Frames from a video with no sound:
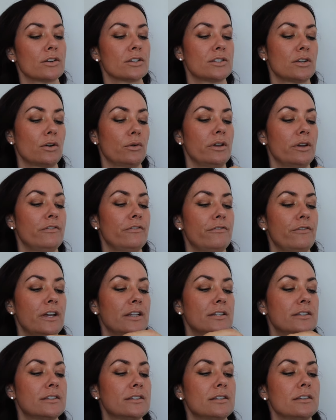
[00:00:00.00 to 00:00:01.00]
So it
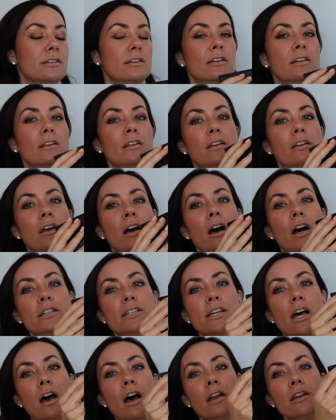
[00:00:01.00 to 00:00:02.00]
fits a
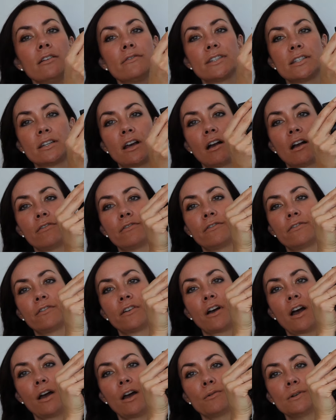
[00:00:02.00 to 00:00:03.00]
ton of stuff,
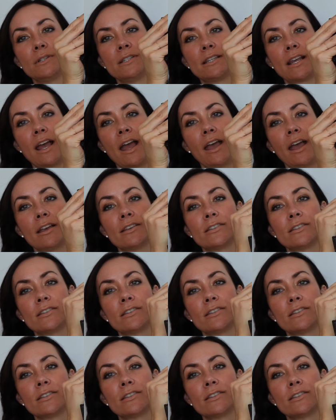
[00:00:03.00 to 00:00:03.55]
I would say.